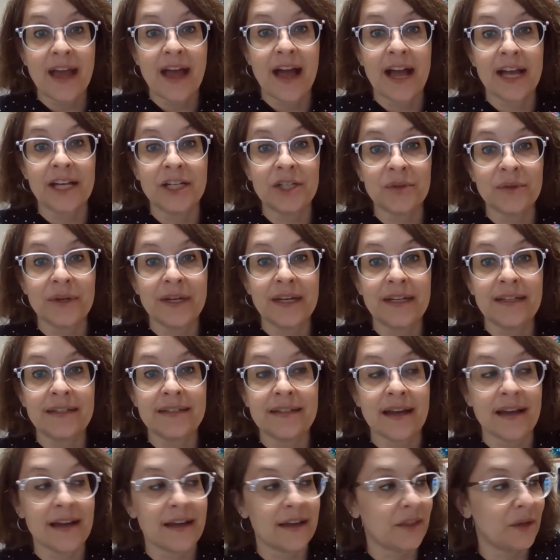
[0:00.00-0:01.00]
I joined
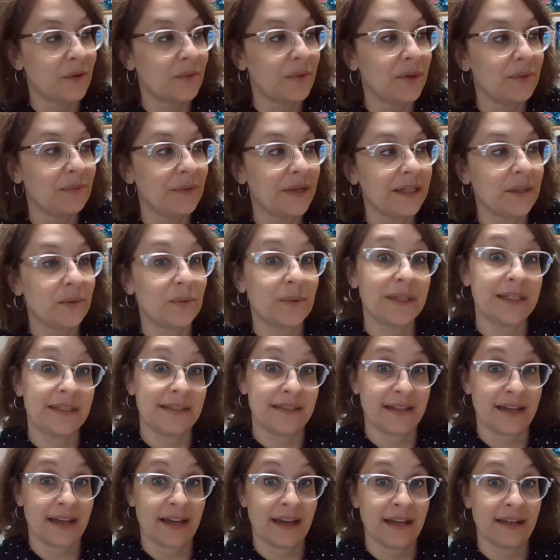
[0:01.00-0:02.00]
the woodwind
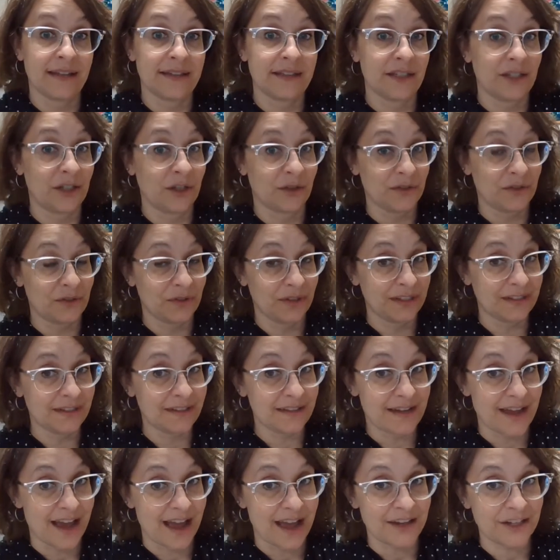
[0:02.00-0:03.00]
quintet, No Strings
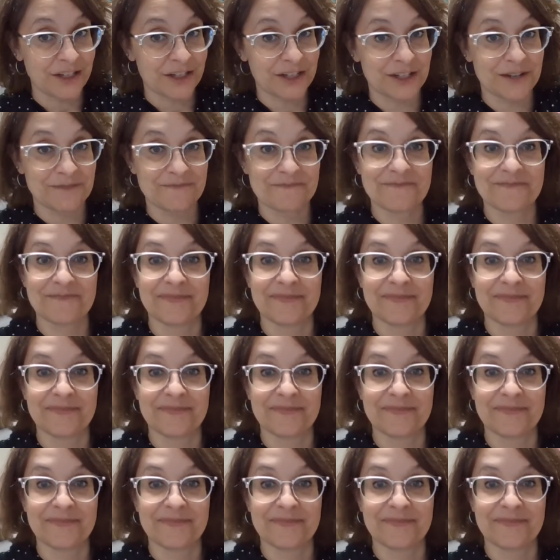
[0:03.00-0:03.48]
Attached.